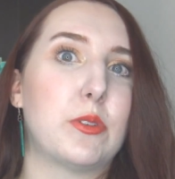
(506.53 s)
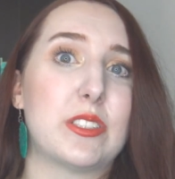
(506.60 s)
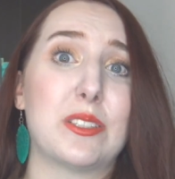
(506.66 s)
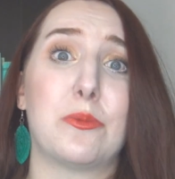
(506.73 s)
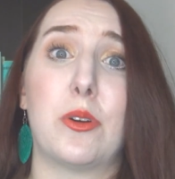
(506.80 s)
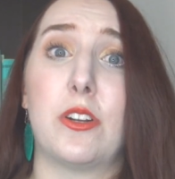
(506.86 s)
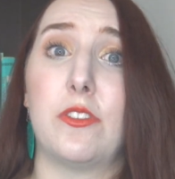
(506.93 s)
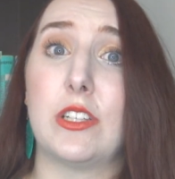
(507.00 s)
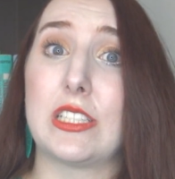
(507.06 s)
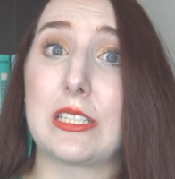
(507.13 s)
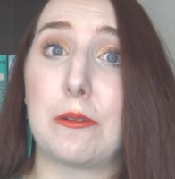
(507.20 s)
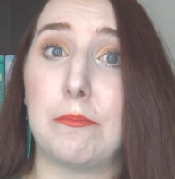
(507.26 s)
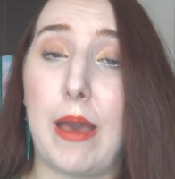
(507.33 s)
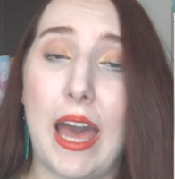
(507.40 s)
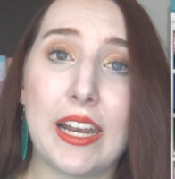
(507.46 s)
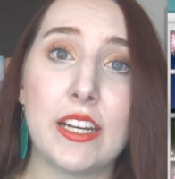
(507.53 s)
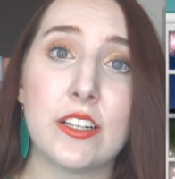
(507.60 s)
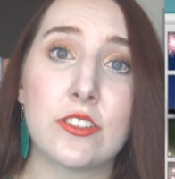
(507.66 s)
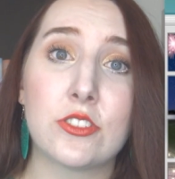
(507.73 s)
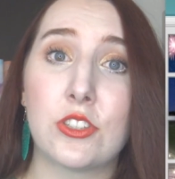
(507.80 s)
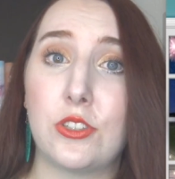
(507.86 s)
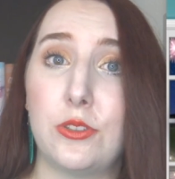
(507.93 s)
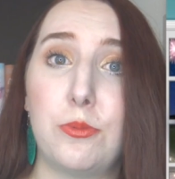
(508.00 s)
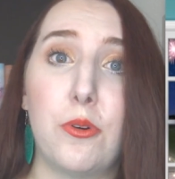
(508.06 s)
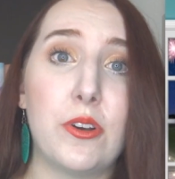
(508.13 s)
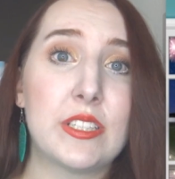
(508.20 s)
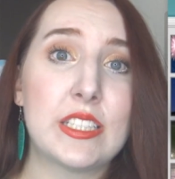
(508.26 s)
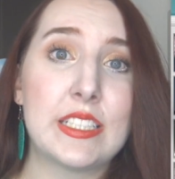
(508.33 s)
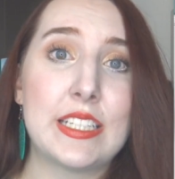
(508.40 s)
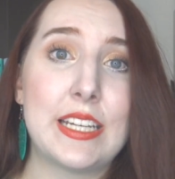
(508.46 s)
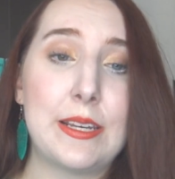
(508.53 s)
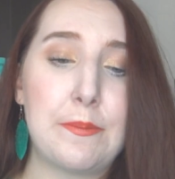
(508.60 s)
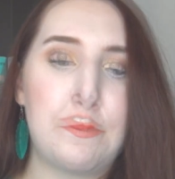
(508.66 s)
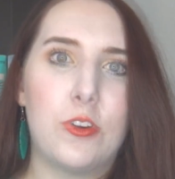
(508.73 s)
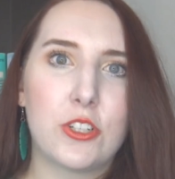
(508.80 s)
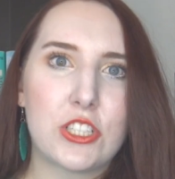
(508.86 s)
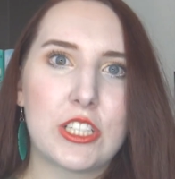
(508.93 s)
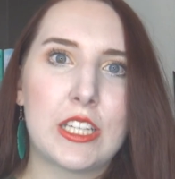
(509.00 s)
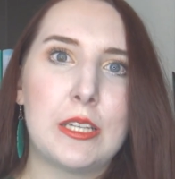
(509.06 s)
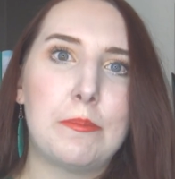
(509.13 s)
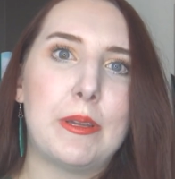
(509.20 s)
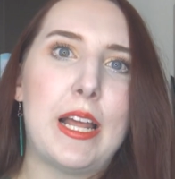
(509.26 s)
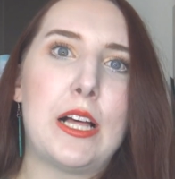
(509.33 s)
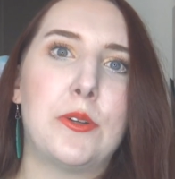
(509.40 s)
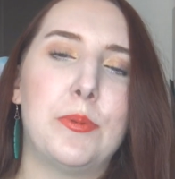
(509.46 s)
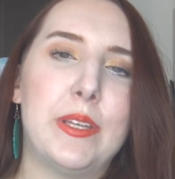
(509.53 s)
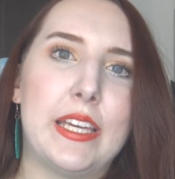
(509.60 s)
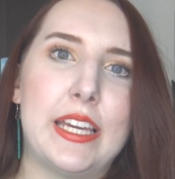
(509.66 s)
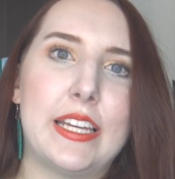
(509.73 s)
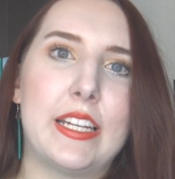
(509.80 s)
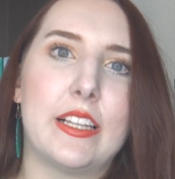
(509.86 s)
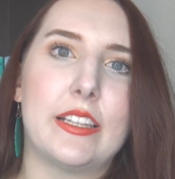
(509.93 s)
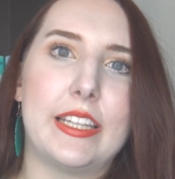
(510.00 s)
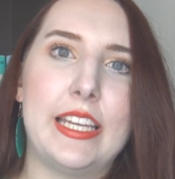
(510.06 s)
was it one of his competitors who poisoned him fortunately Penelope can